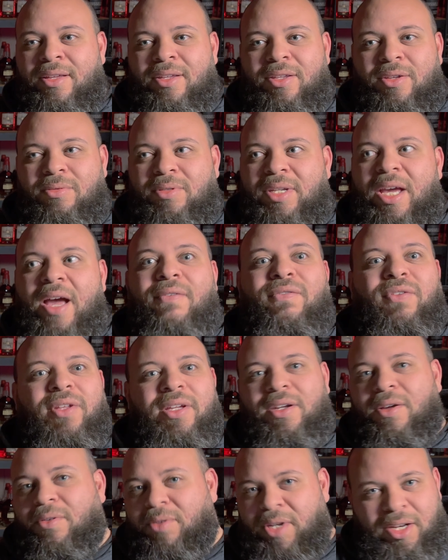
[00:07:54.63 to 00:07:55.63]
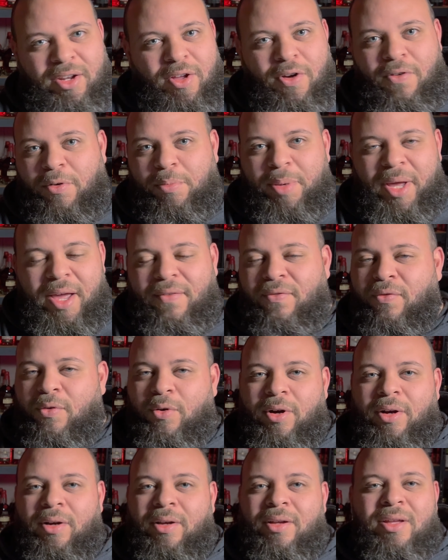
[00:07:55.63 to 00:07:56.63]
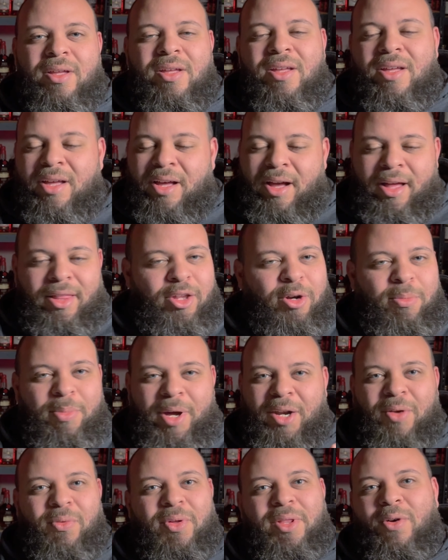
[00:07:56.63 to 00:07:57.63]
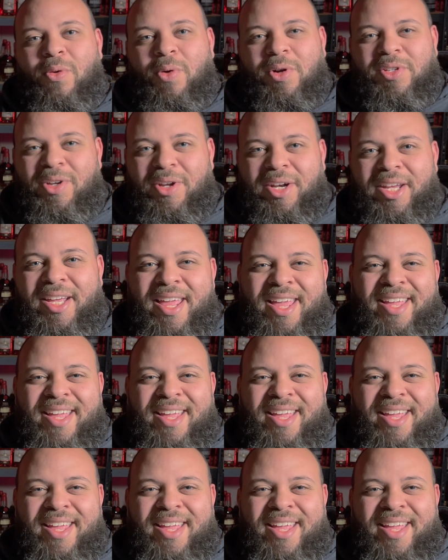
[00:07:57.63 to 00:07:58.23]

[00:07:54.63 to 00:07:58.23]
you definitely don't need to overpay for a little bottle with a horse on it.